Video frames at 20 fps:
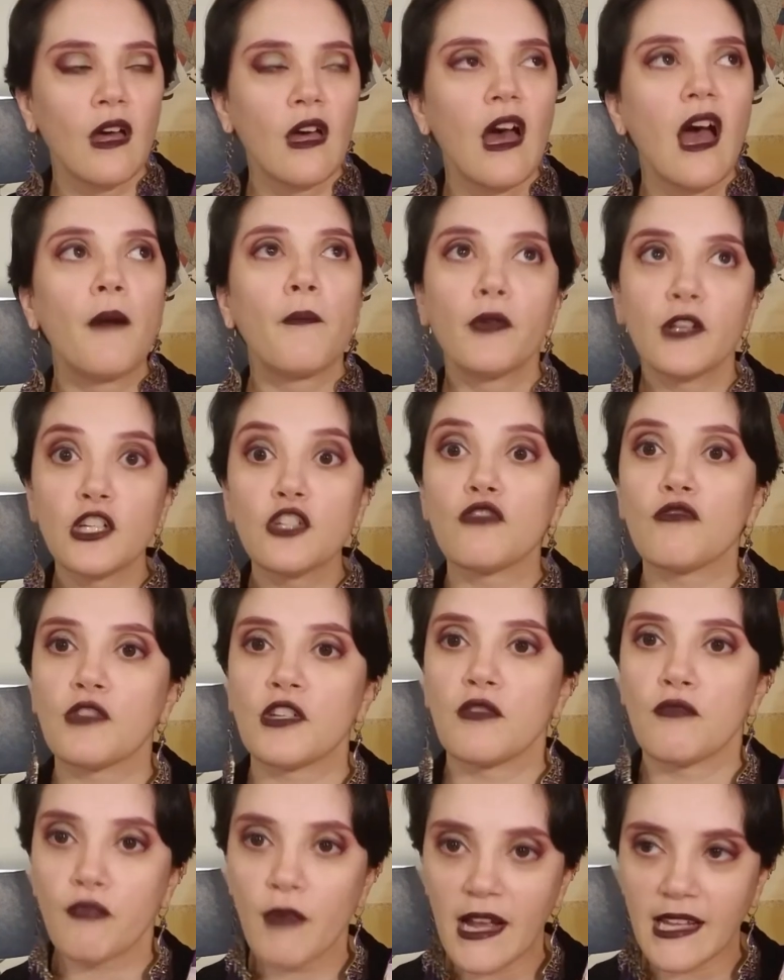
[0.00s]
I'm pretty sure she
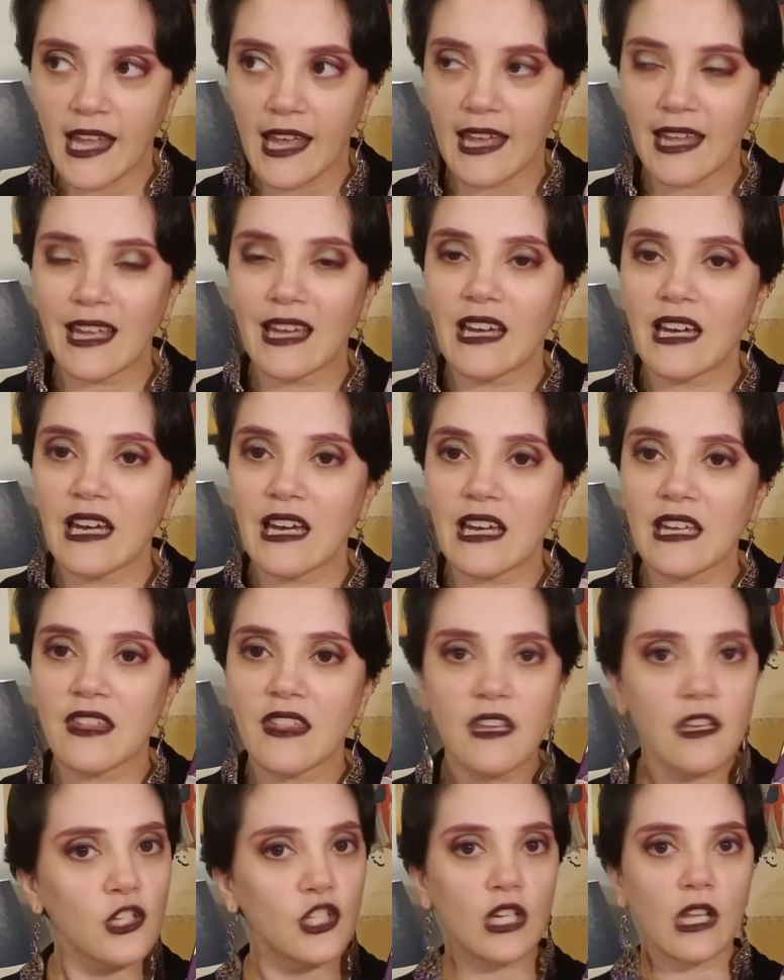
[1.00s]
read it. I
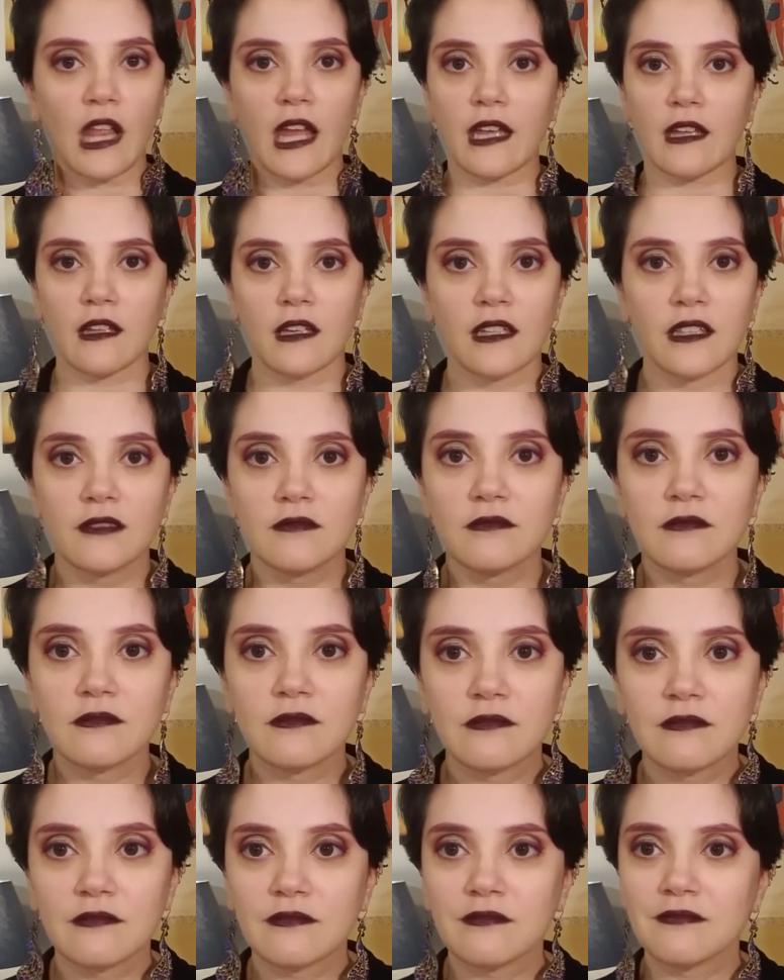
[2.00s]
think she liked it.
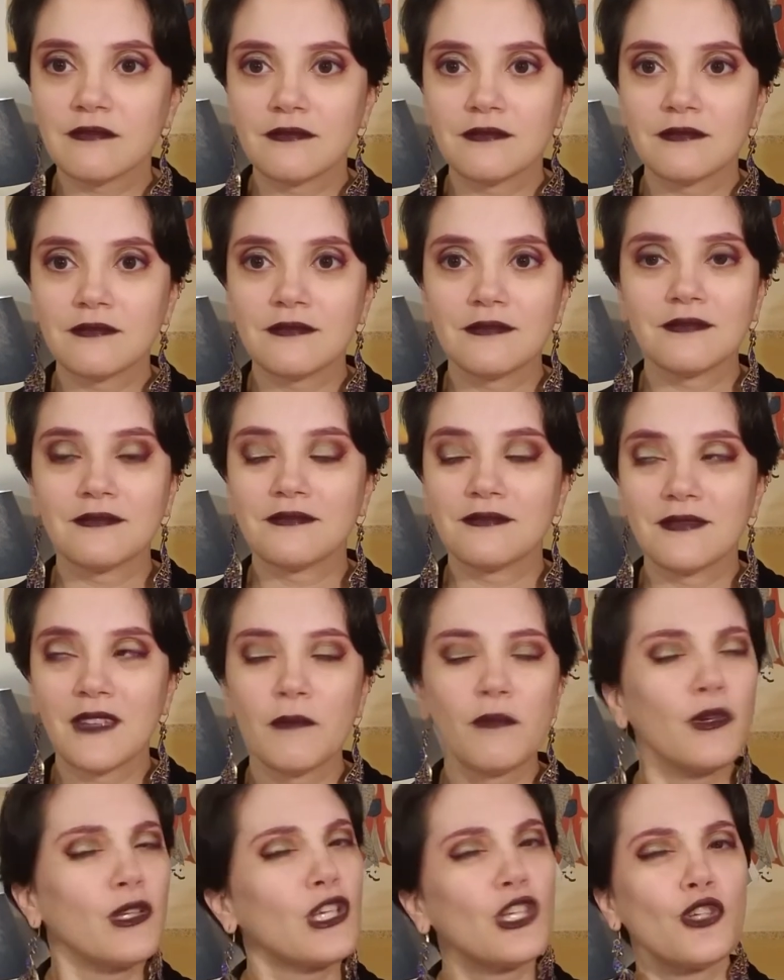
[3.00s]
I'm
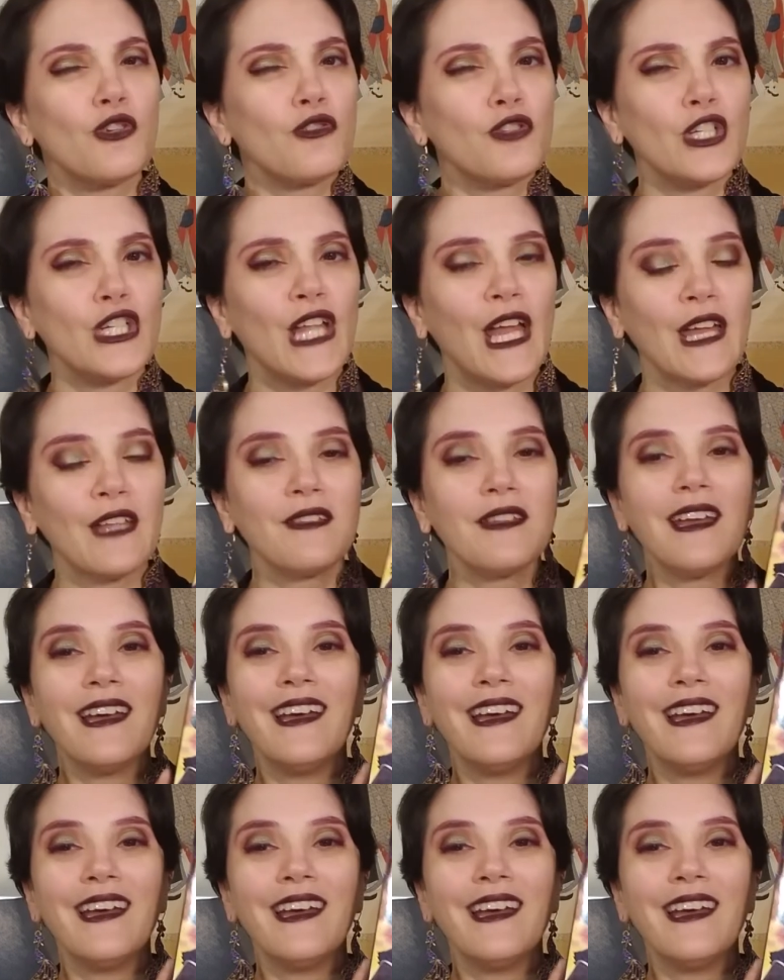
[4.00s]
pretty sure she did.